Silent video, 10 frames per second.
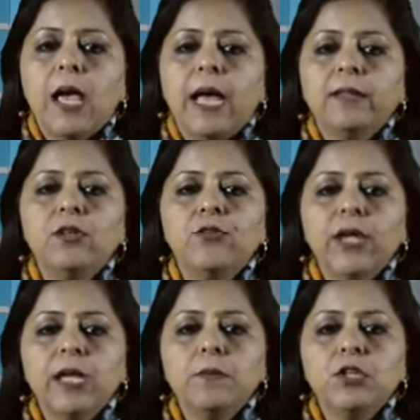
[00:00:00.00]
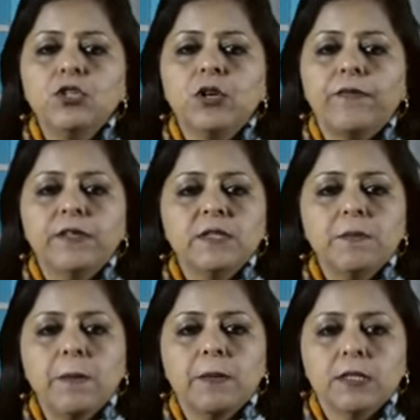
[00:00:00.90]
and the readmission of its
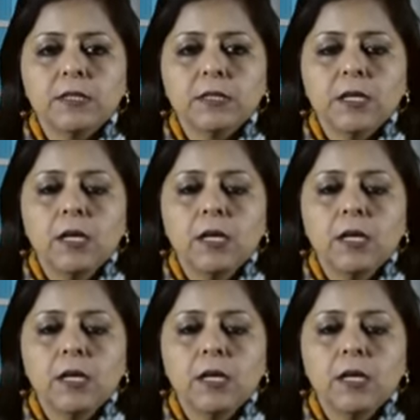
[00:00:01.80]
members.